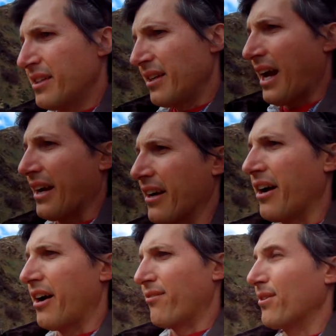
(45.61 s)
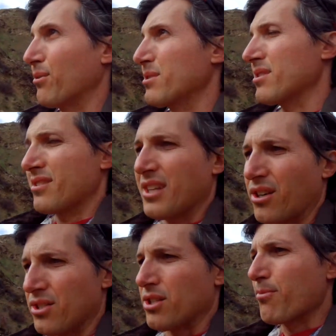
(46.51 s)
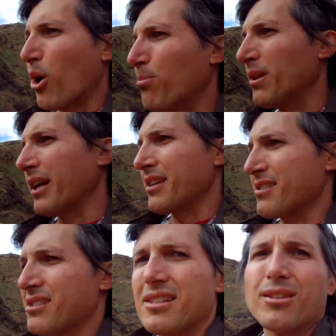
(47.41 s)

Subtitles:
I had enough. It was, it's a small place.